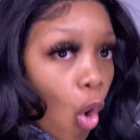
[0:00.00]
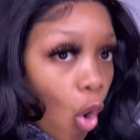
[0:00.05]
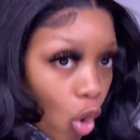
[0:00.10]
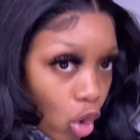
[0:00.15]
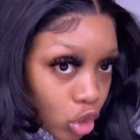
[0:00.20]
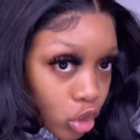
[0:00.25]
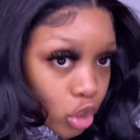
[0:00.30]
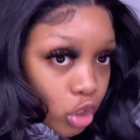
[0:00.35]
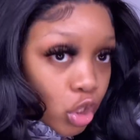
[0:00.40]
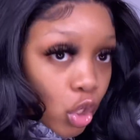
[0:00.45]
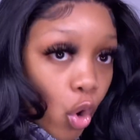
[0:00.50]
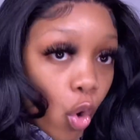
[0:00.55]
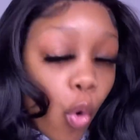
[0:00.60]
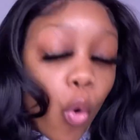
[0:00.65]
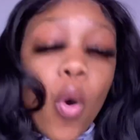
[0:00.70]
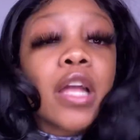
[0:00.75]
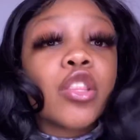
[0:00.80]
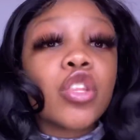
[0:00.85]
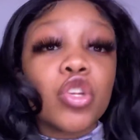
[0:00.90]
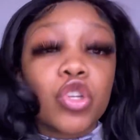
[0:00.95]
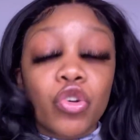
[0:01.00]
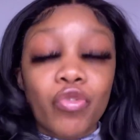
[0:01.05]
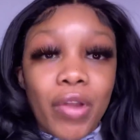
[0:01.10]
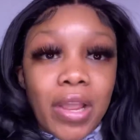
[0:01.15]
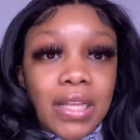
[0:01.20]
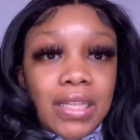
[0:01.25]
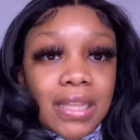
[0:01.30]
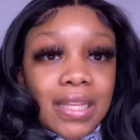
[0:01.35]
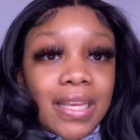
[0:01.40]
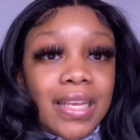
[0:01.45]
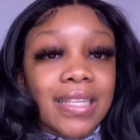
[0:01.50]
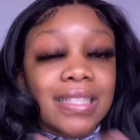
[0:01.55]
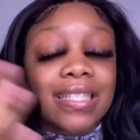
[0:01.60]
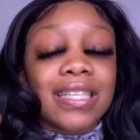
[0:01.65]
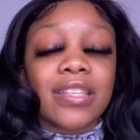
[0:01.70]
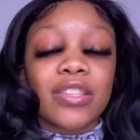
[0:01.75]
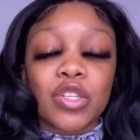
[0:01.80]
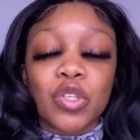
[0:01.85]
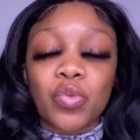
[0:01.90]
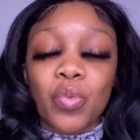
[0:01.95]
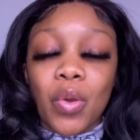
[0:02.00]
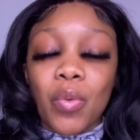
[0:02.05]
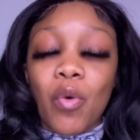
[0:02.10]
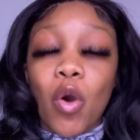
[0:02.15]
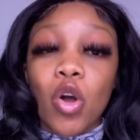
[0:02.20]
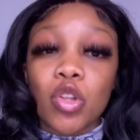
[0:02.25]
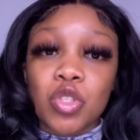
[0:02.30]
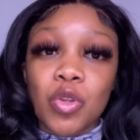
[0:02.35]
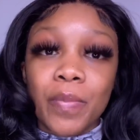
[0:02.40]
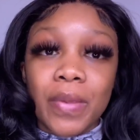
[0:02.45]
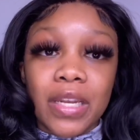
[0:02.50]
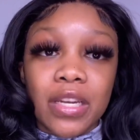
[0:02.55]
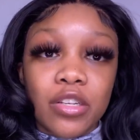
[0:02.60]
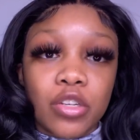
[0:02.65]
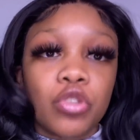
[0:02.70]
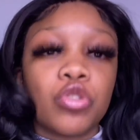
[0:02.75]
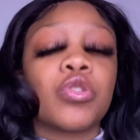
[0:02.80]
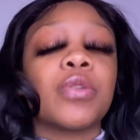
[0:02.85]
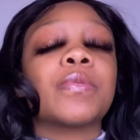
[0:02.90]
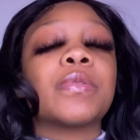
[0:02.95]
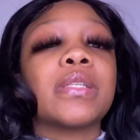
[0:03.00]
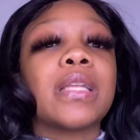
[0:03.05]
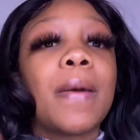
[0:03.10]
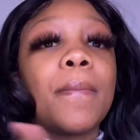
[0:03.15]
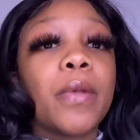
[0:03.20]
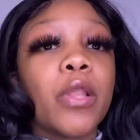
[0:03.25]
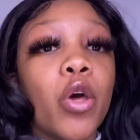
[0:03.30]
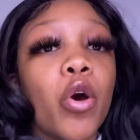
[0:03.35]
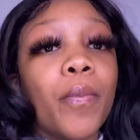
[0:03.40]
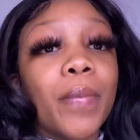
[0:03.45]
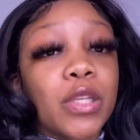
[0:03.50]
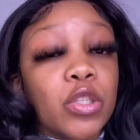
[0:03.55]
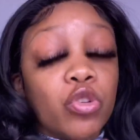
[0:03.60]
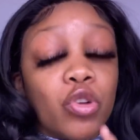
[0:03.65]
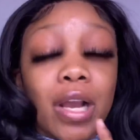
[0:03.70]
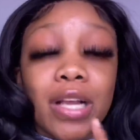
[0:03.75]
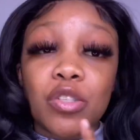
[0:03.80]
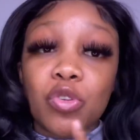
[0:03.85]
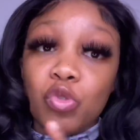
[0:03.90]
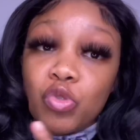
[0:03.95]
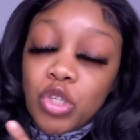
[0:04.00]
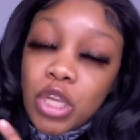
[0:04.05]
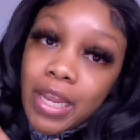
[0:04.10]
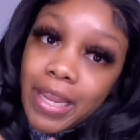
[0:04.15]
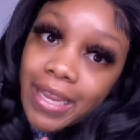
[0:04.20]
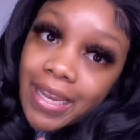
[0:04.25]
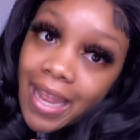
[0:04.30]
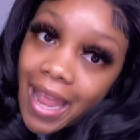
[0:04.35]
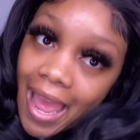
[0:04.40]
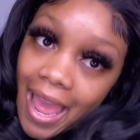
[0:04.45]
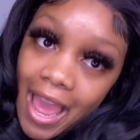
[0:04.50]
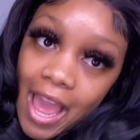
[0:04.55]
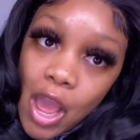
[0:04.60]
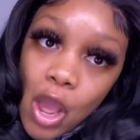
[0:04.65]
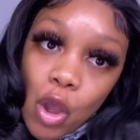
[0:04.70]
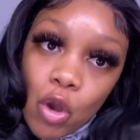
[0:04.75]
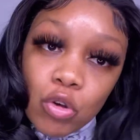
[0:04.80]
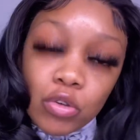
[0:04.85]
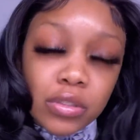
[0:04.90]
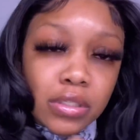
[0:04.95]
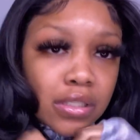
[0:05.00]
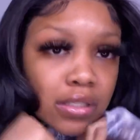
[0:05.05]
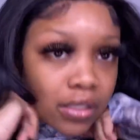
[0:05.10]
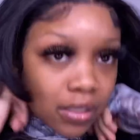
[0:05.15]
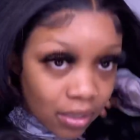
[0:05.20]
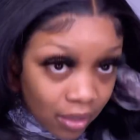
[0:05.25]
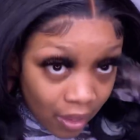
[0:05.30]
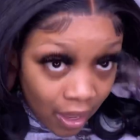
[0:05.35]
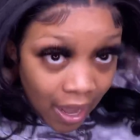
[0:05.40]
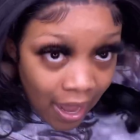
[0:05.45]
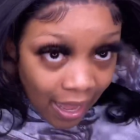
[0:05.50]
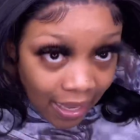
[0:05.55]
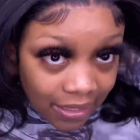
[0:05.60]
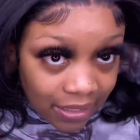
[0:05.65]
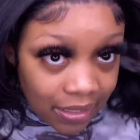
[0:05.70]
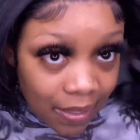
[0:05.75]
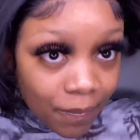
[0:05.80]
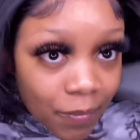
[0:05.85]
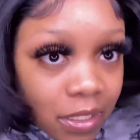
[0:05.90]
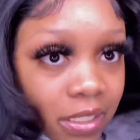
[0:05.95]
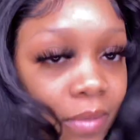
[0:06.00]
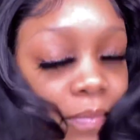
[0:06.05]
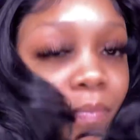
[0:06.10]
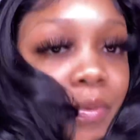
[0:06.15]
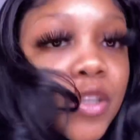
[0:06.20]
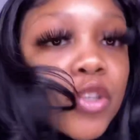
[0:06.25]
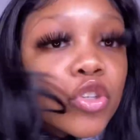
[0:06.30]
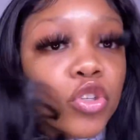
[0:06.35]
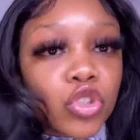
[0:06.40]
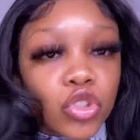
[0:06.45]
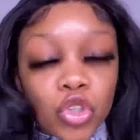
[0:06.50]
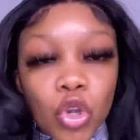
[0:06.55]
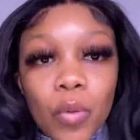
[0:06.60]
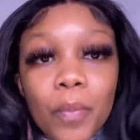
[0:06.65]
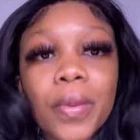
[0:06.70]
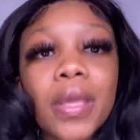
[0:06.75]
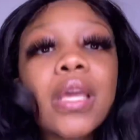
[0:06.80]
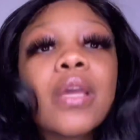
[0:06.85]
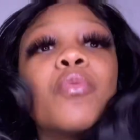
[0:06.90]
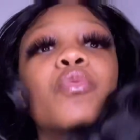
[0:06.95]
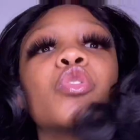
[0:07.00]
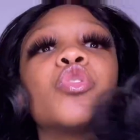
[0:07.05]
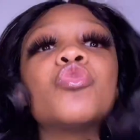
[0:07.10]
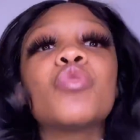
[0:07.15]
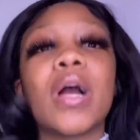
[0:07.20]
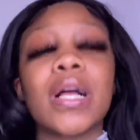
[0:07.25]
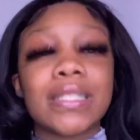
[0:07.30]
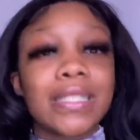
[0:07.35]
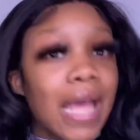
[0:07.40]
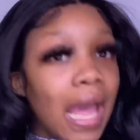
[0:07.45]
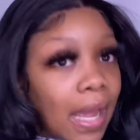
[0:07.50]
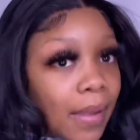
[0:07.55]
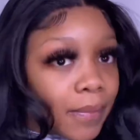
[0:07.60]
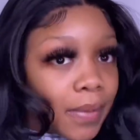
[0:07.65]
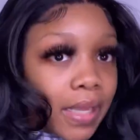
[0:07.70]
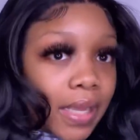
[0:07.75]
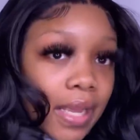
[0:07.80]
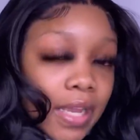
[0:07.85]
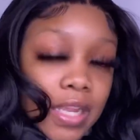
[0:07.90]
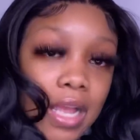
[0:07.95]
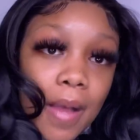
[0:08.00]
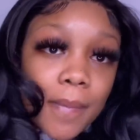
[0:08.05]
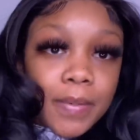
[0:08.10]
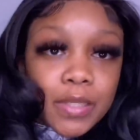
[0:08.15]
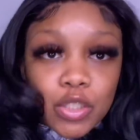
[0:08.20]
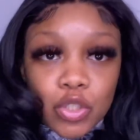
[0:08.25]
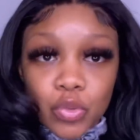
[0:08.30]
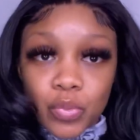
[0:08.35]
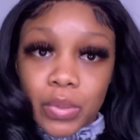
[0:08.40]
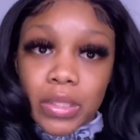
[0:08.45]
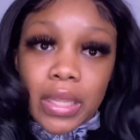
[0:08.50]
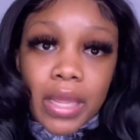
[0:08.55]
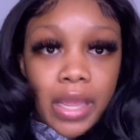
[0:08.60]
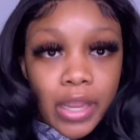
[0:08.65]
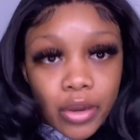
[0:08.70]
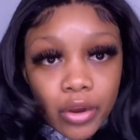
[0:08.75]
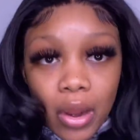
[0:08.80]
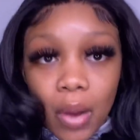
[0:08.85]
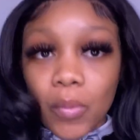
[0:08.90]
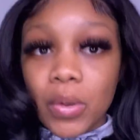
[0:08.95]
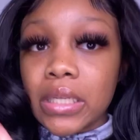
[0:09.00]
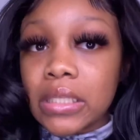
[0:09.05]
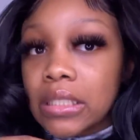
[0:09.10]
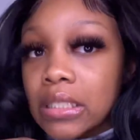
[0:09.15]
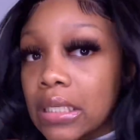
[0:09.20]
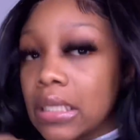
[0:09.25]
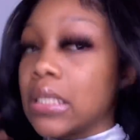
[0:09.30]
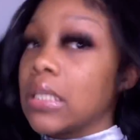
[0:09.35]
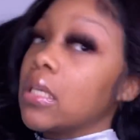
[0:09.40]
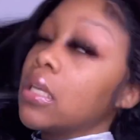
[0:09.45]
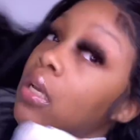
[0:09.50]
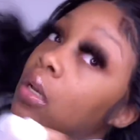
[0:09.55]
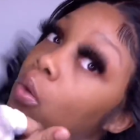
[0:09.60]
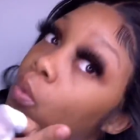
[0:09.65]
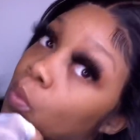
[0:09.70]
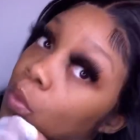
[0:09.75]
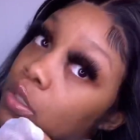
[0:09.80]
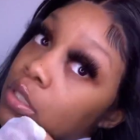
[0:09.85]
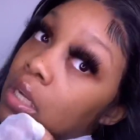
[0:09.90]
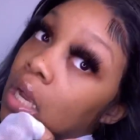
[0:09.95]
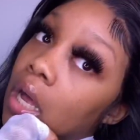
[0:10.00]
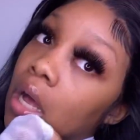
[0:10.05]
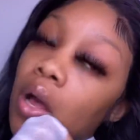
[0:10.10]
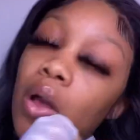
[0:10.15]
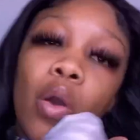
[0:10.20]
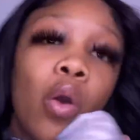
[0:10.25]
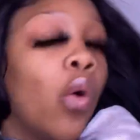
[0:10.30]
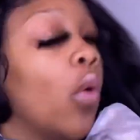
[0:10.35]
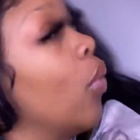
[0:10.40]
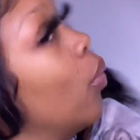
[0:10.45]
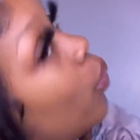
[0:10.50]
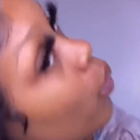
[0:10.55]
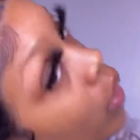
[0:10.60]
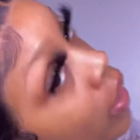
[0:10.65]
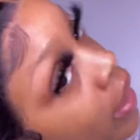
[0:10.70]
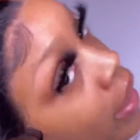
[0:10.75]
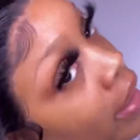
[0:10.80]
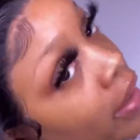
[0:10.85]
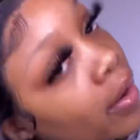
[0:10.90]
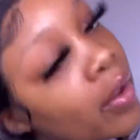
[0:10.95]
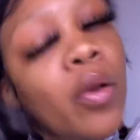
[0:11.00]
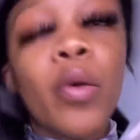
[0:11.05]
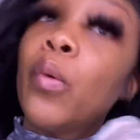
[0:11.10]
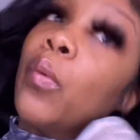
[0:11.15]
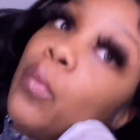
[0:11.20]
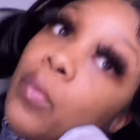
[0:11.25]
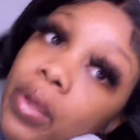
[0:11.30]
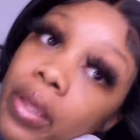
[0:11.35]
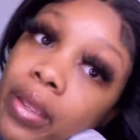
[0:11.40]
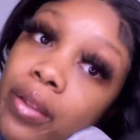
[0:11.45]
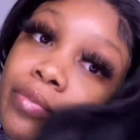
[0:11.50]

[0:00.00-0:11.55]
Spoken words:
Also, the direct link to this wig will also be in the description down below. Make sure you guys go check it out and send me some pictures. Show me what you guys tag me in y'all pictures with the hair. I want to see what y'all working with.